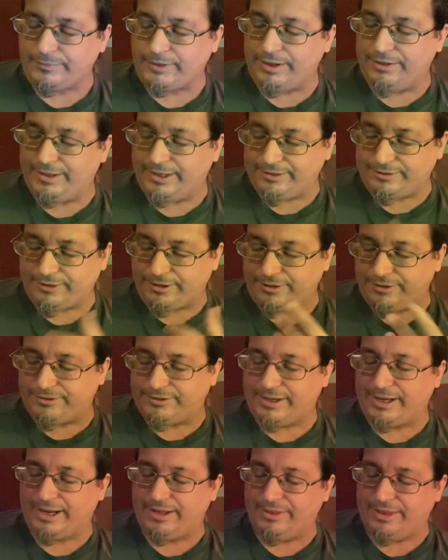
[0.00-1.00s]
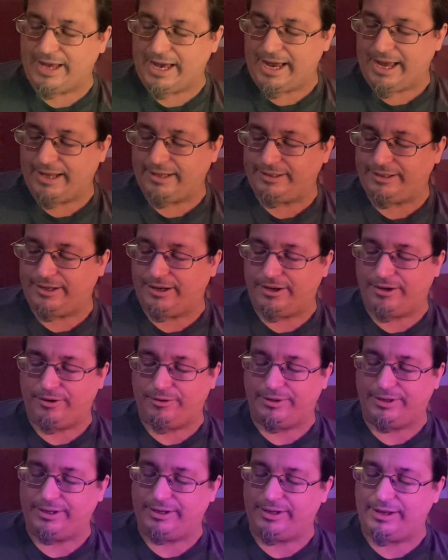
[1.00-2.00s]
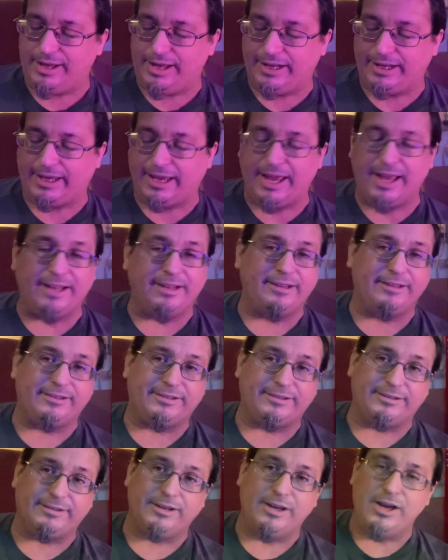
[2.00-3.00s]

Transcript: they start singing that, and again, it's